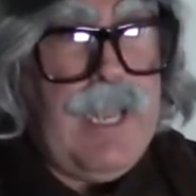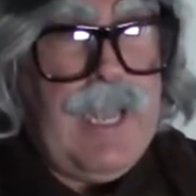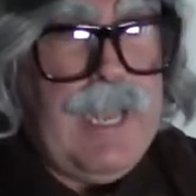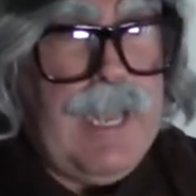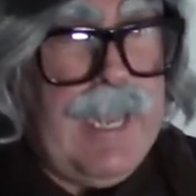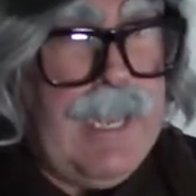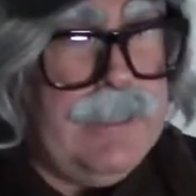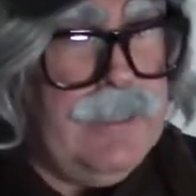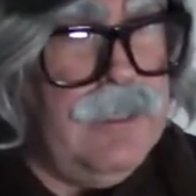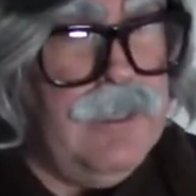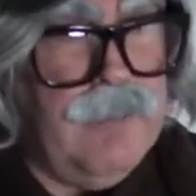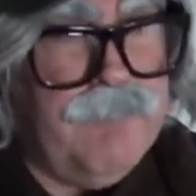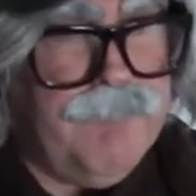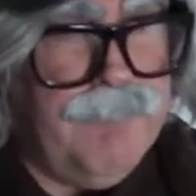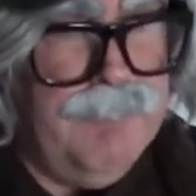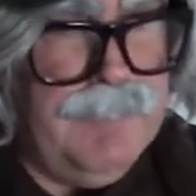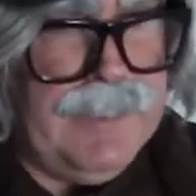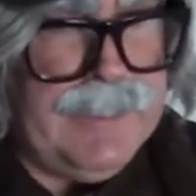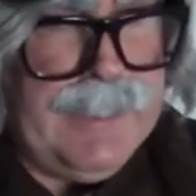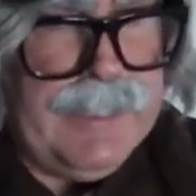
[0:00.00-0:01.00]
I had
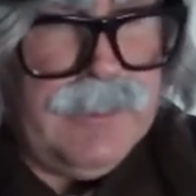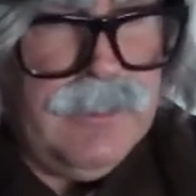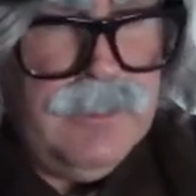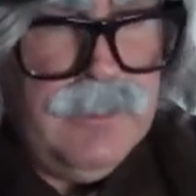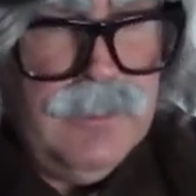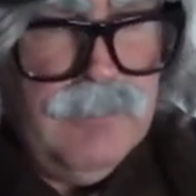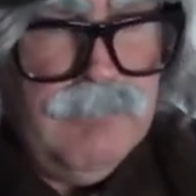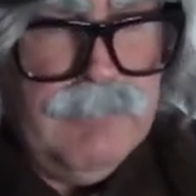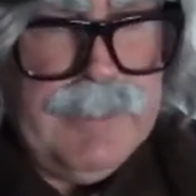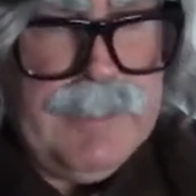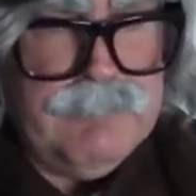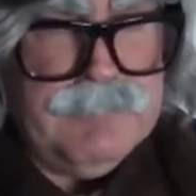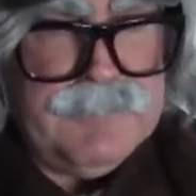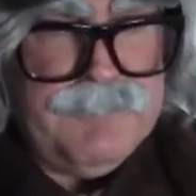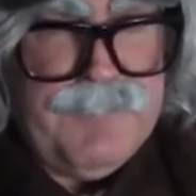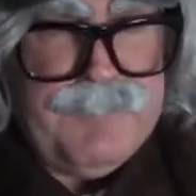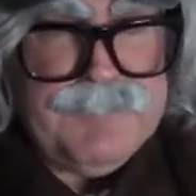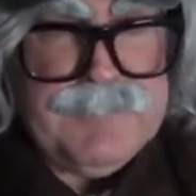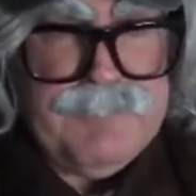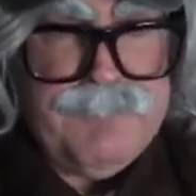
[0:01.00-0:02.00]
enough money when I
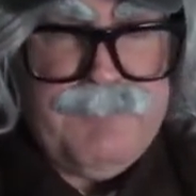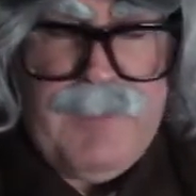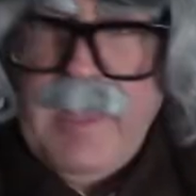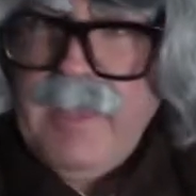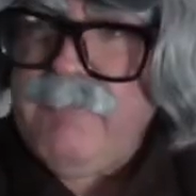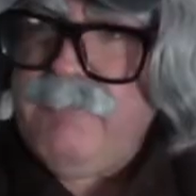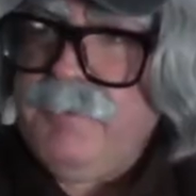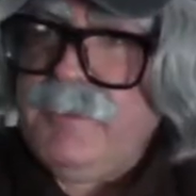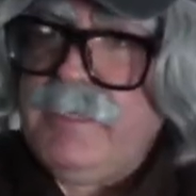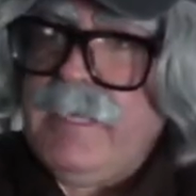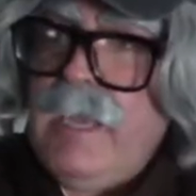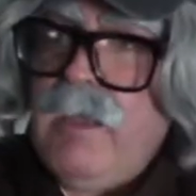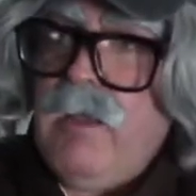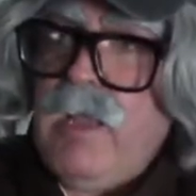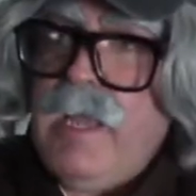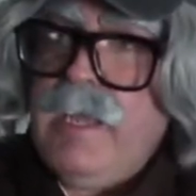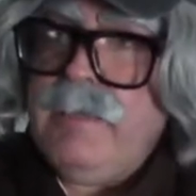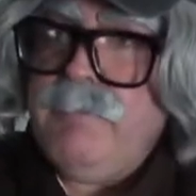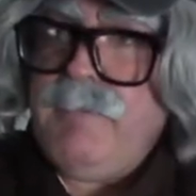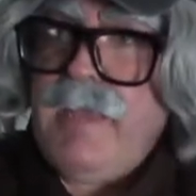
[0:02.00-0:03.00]
was 55, but now
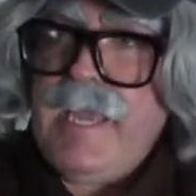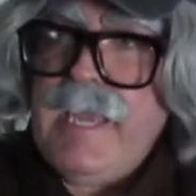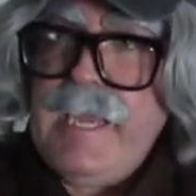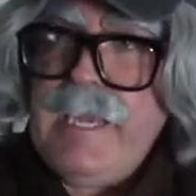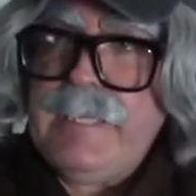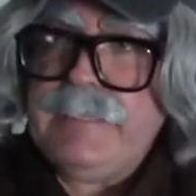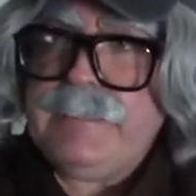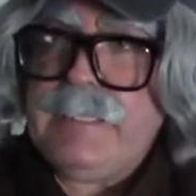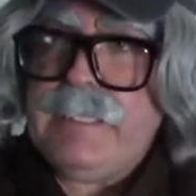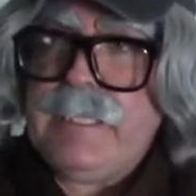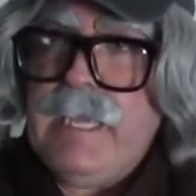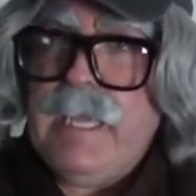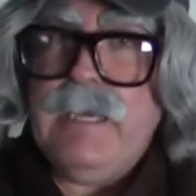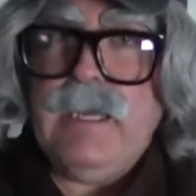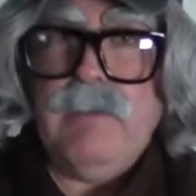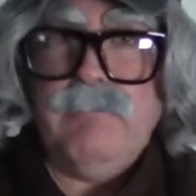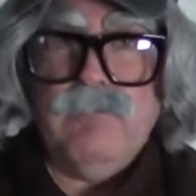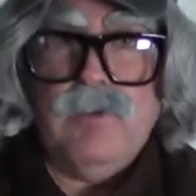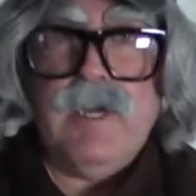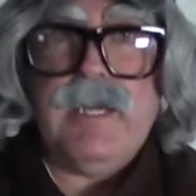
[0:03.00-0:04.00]
I am 80
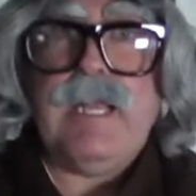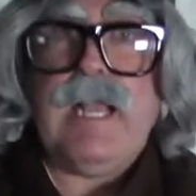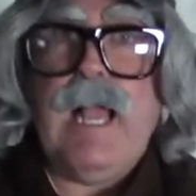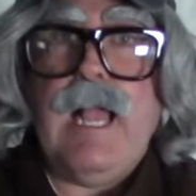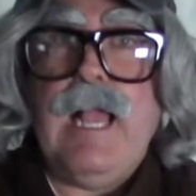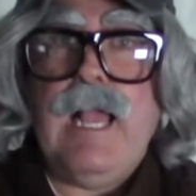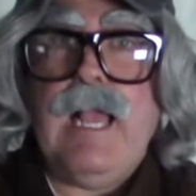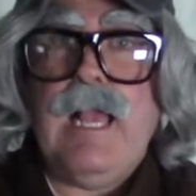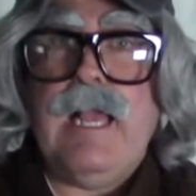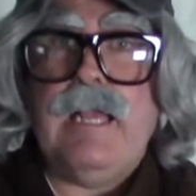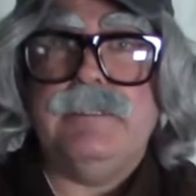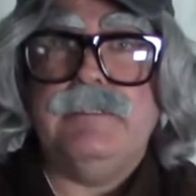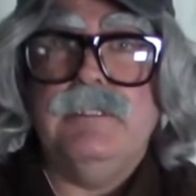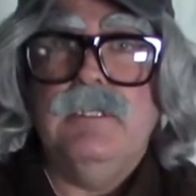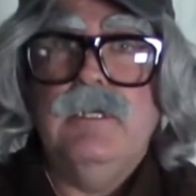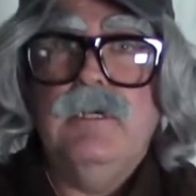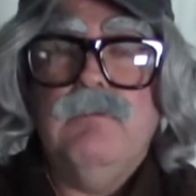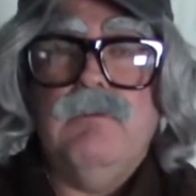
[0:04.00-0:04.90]
and I'm running odd.